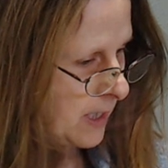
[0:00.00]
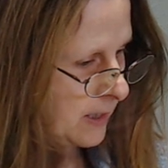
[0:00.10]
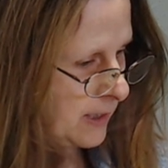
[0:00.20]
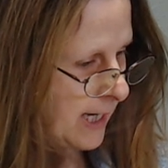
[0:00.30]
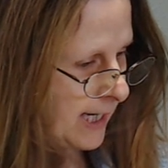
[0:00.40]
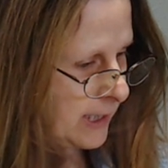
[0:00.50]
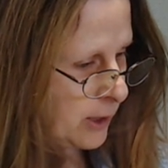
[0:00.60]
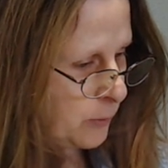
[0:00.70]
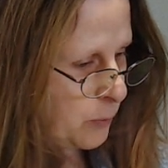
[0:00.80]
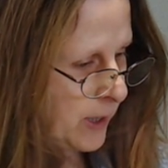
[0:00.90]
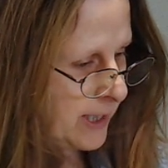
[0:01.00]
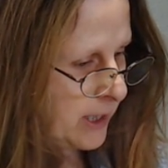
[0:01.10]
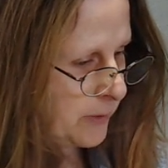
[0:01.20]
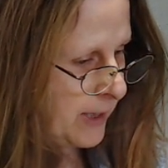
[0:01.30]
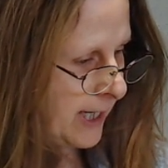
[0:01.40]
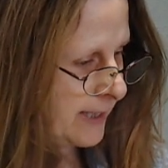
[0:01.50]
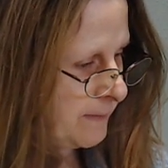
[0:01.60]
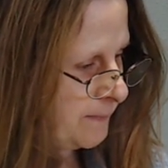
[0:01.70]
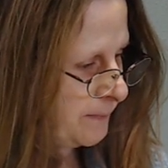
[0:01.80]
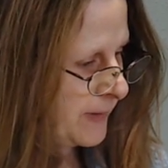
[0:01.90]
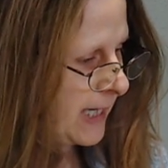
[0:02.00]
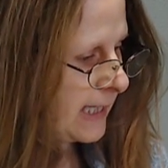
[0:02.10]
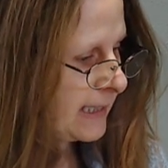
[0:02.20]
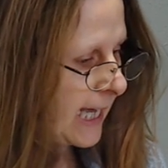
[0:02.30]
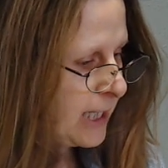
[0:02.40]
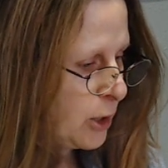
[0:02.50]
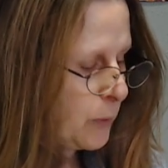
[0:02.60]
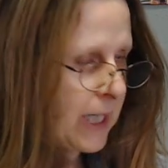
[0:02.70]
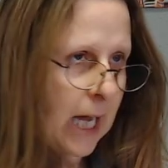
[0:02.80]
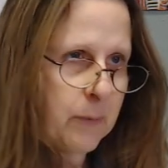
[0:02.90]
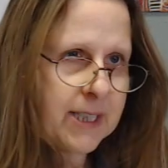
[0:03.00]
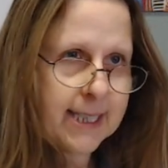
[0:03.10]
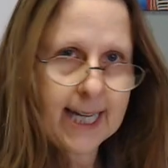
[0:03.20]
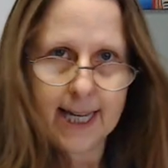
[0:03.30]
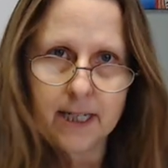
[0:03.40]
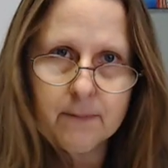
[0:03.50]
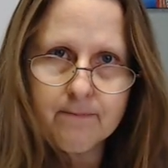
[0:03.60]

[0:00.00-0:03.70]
line 109, Later, when I was dead,